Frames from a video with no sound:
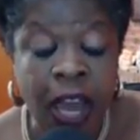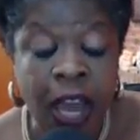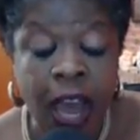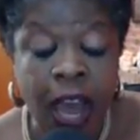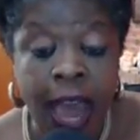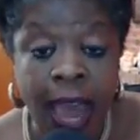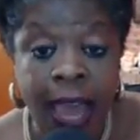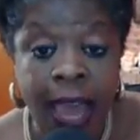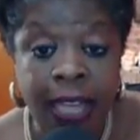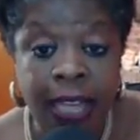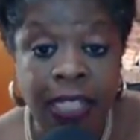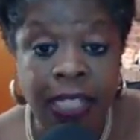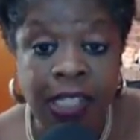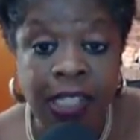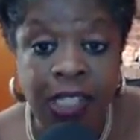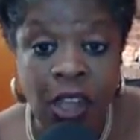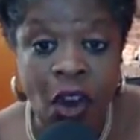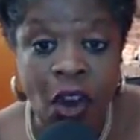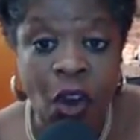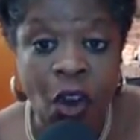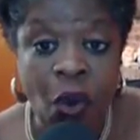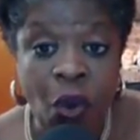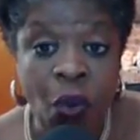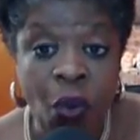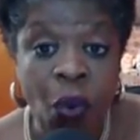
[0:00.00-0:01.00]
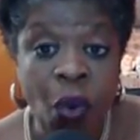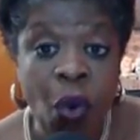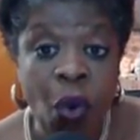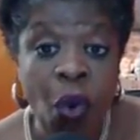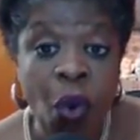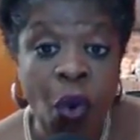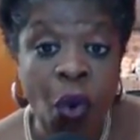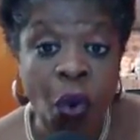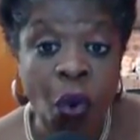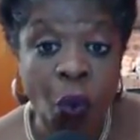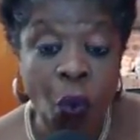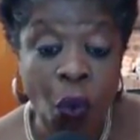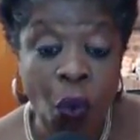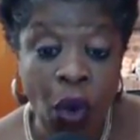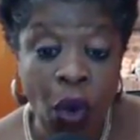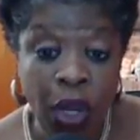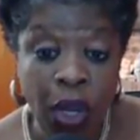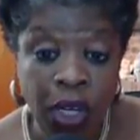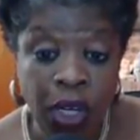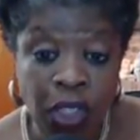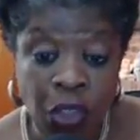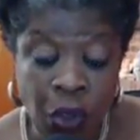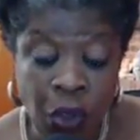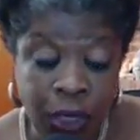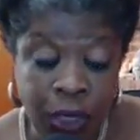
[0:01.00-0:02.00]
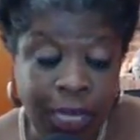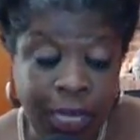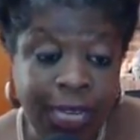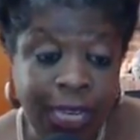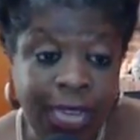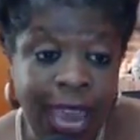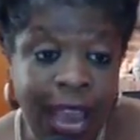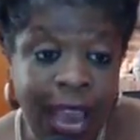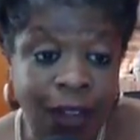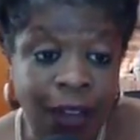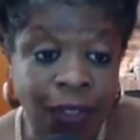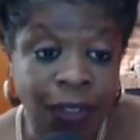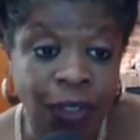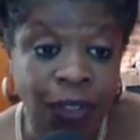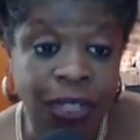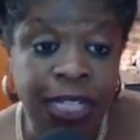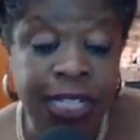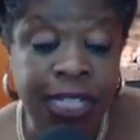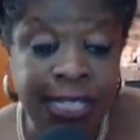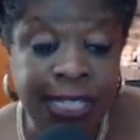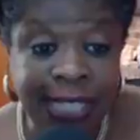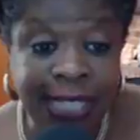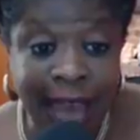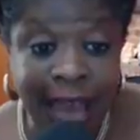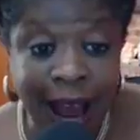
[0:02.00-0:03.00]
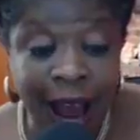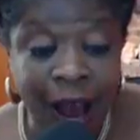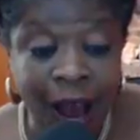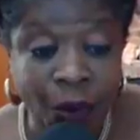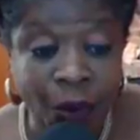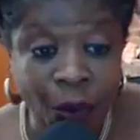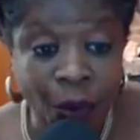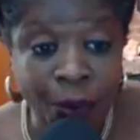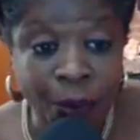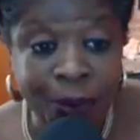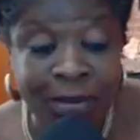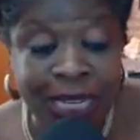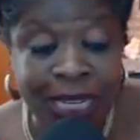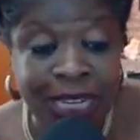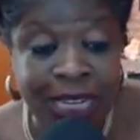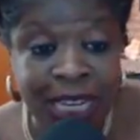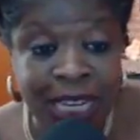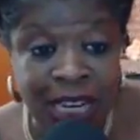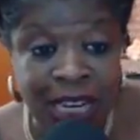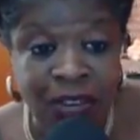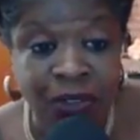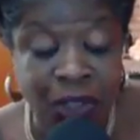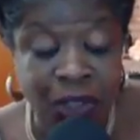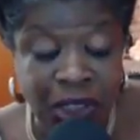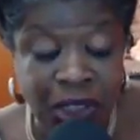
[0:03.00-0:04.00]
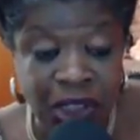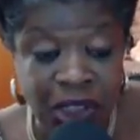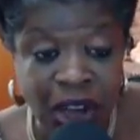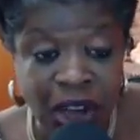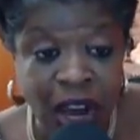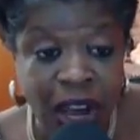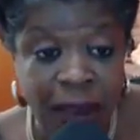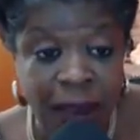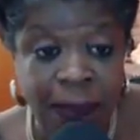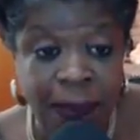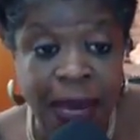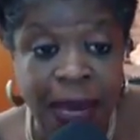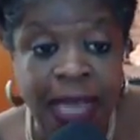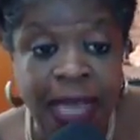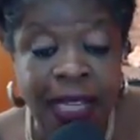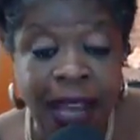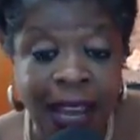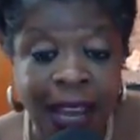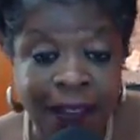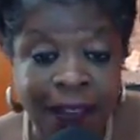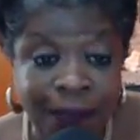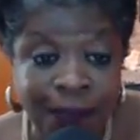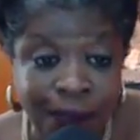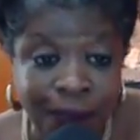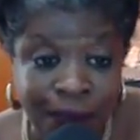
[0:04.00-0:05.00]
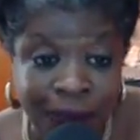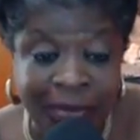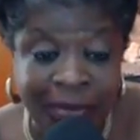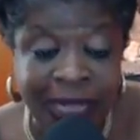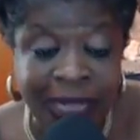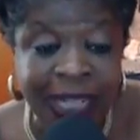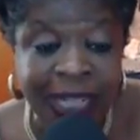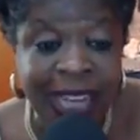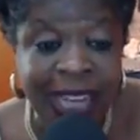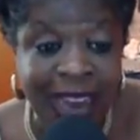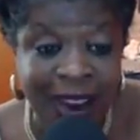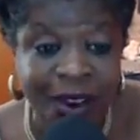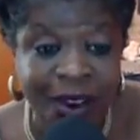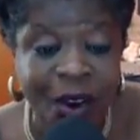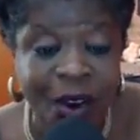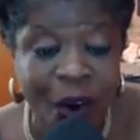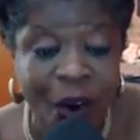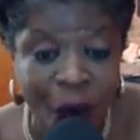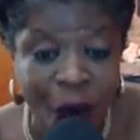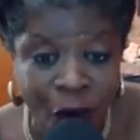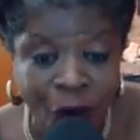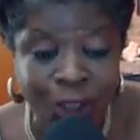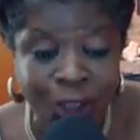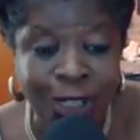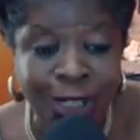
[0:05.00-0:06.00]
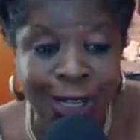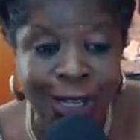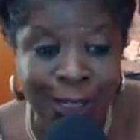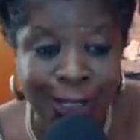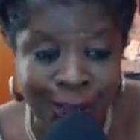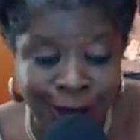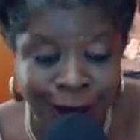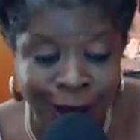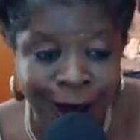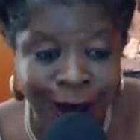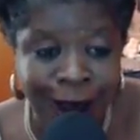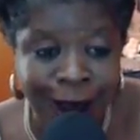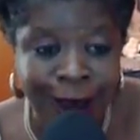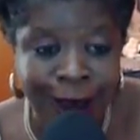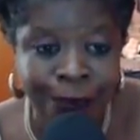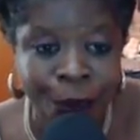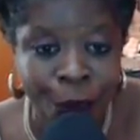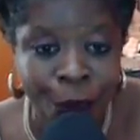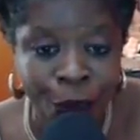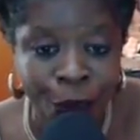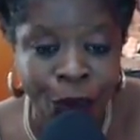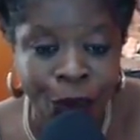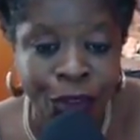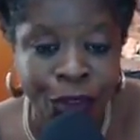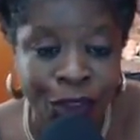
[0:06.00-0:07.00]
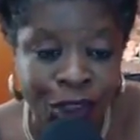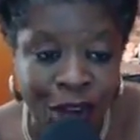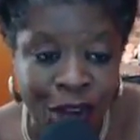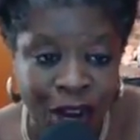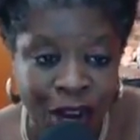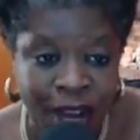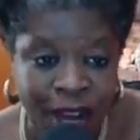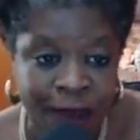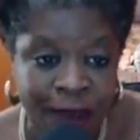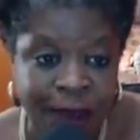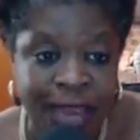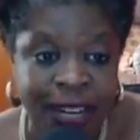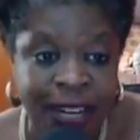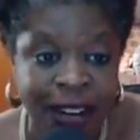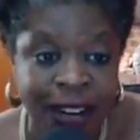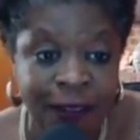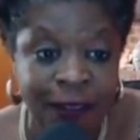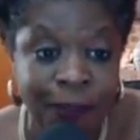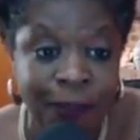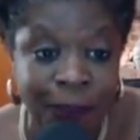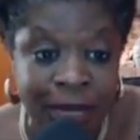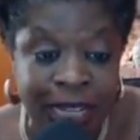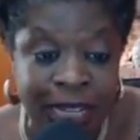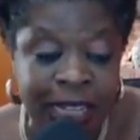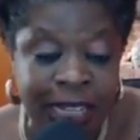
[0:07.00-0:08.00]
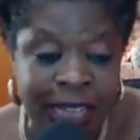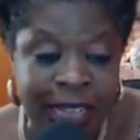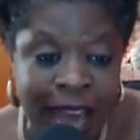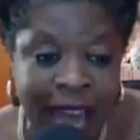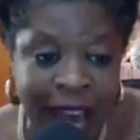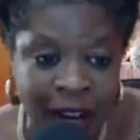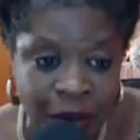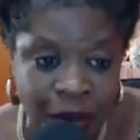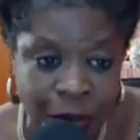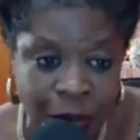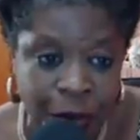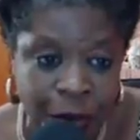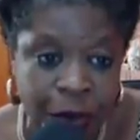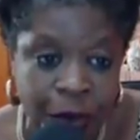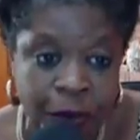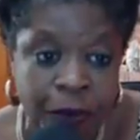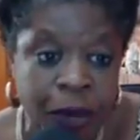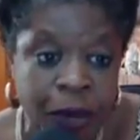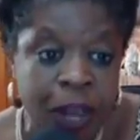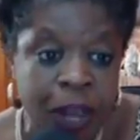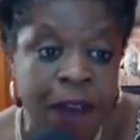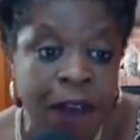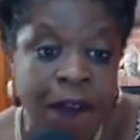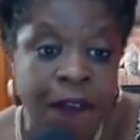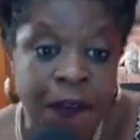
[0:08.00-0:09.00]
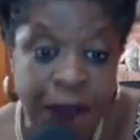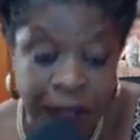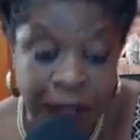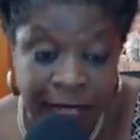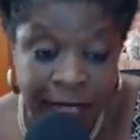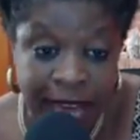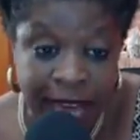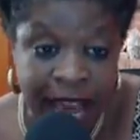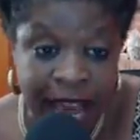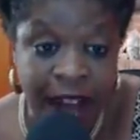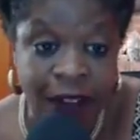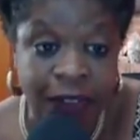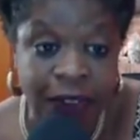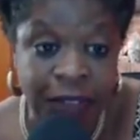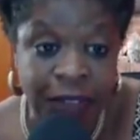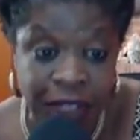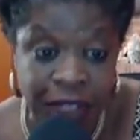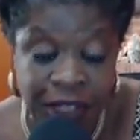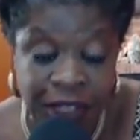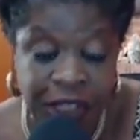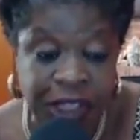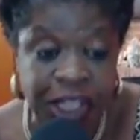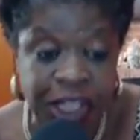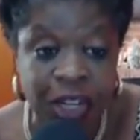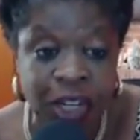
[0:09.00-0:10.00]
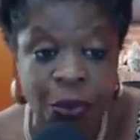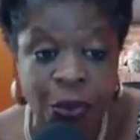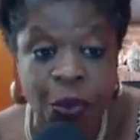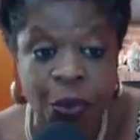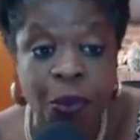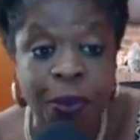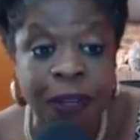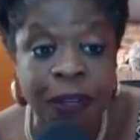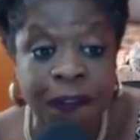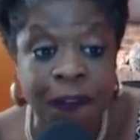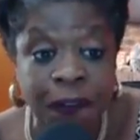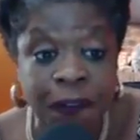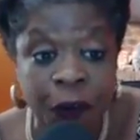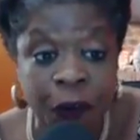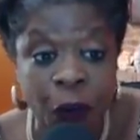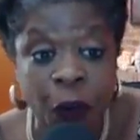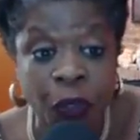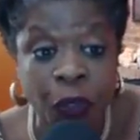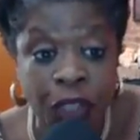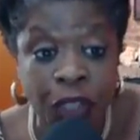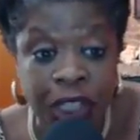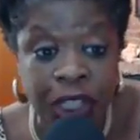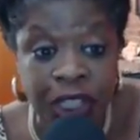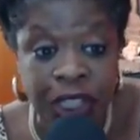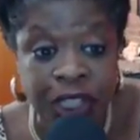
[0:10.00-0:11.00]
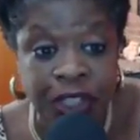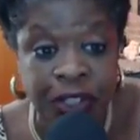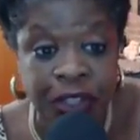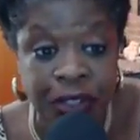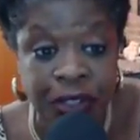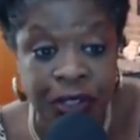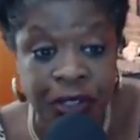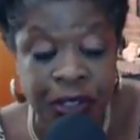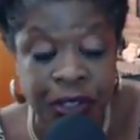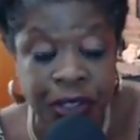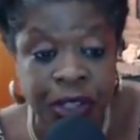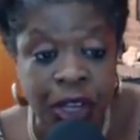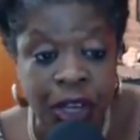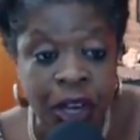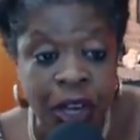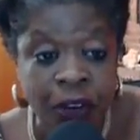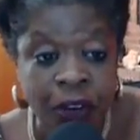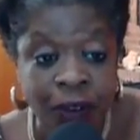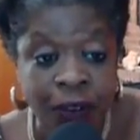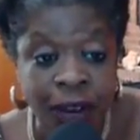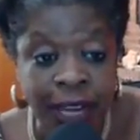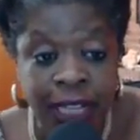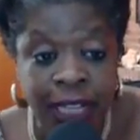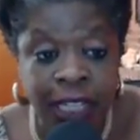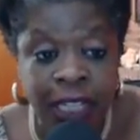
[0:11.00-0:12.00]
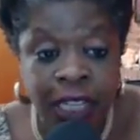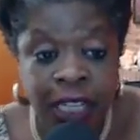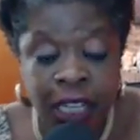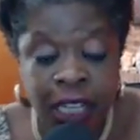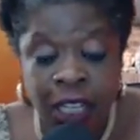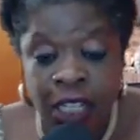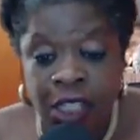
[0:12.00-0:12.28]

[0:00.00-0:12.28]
And so what you can count on is that I will be here on time. And I have been there on time all the time. And I've been in that group for now. This year will be four years, right?